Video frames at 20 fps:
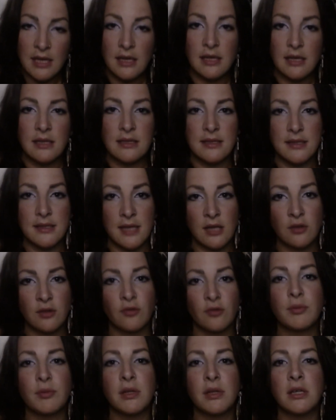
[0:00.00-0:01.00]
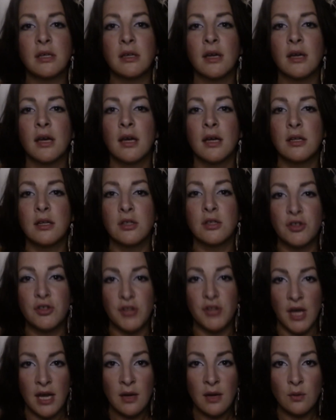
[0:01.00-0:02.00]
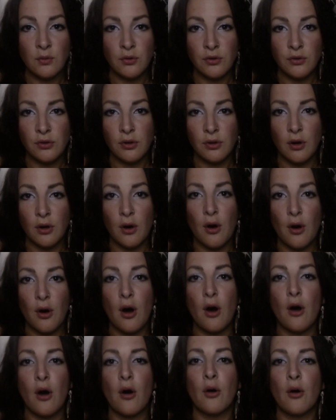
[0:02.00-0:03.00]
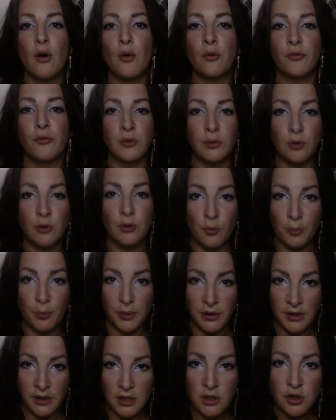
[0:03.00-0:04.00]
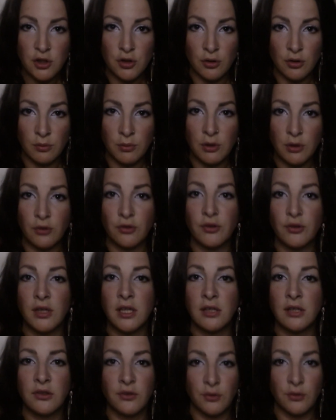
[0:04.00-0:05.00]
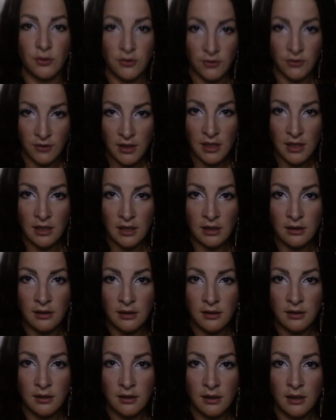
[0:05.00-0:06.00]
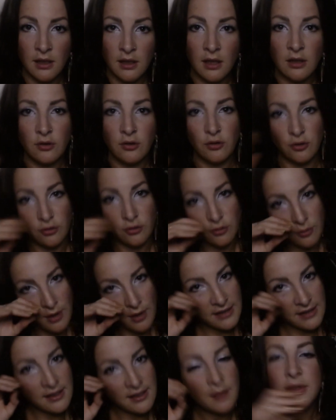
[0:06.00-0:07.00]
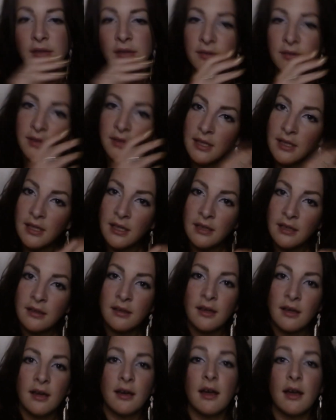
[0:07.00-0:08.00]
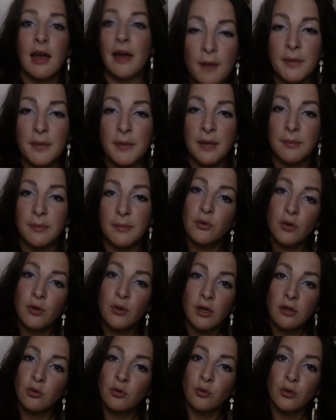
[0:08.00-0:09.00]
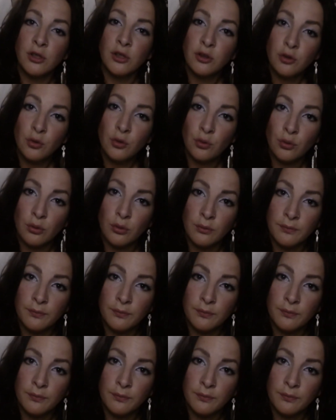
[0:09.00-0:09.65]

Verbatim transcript: instead of being jealous or feel competition because they succeed, just dry up the tear and maybe you can do it too.